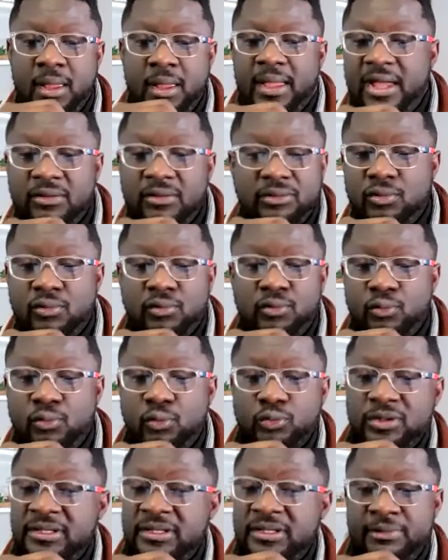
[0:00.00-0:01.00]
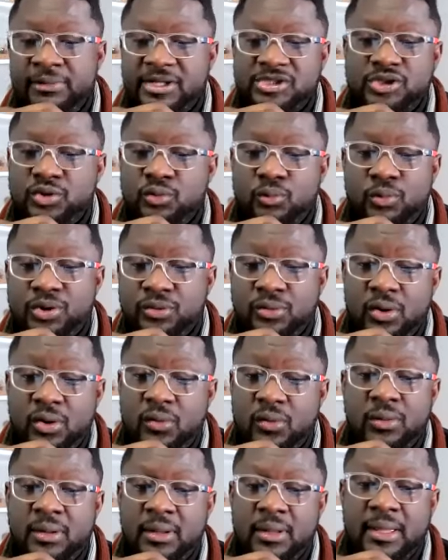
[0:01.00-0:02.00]
and you're not going to go in the direction you want to
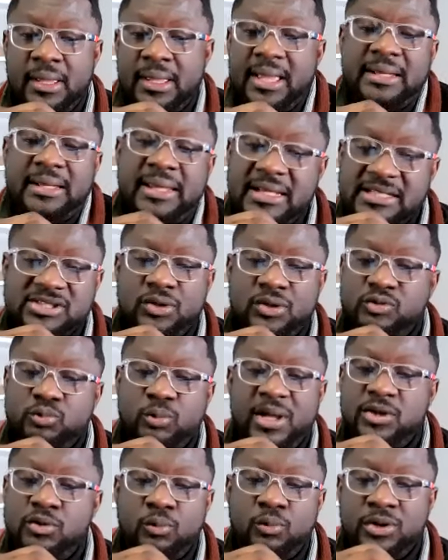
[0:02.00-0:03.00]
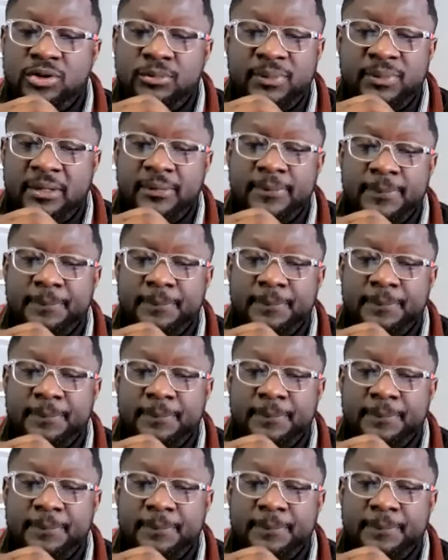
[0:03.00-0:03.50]
go. And that's not where you want to be.